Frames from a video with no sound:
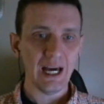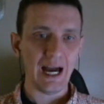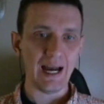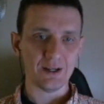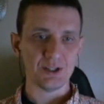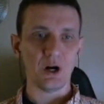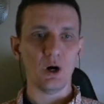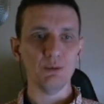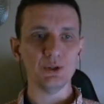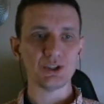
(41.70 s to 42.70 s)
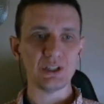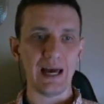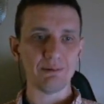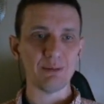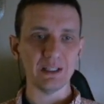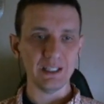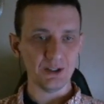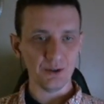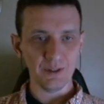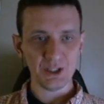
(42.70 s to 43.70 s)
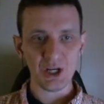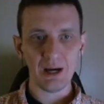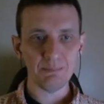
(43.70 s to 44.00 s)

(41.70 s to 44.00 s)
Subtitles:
I actually almost snapped my leader on the chub